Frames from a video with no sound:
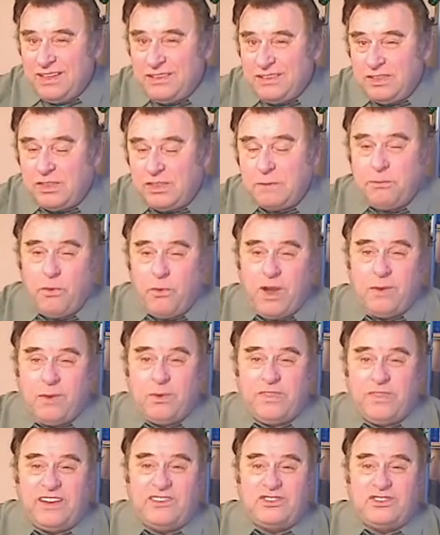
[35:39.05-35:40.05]
to the point
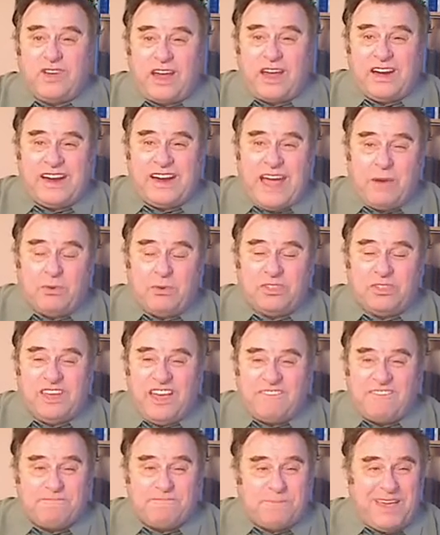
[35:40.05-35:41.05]
where they shot it out with
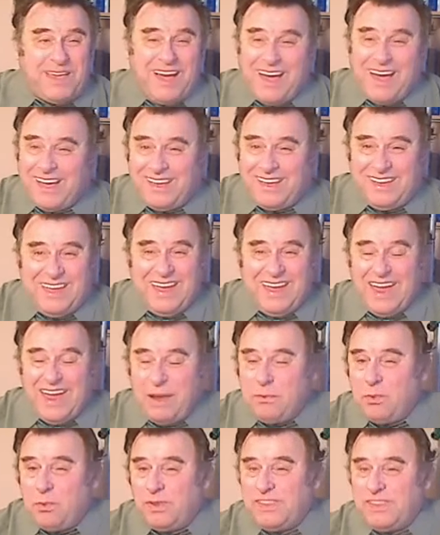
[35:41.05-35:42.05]
the FBI and
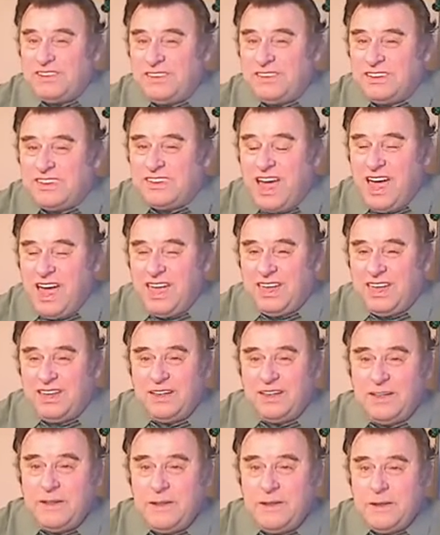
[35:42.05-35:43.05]
were willing to die.
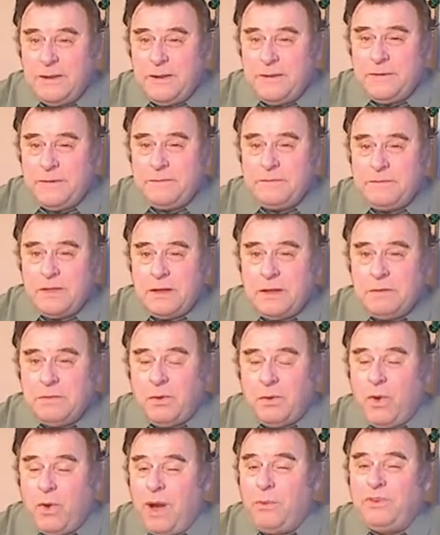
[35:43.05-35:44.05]

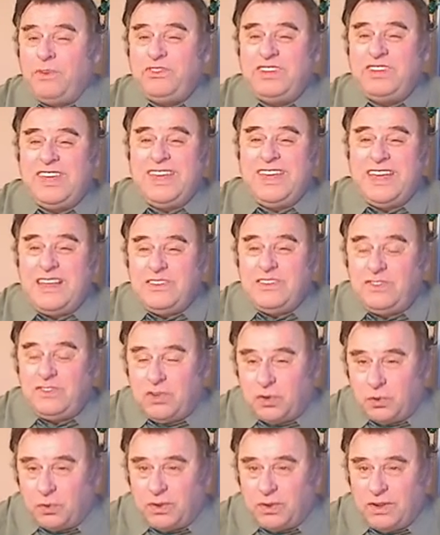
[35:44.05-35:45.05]
But what was he
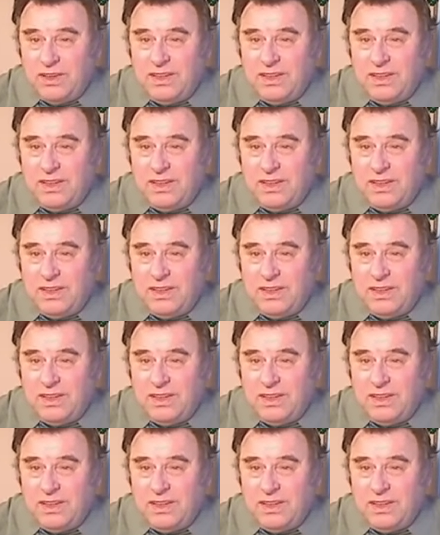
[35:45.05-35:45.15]
into?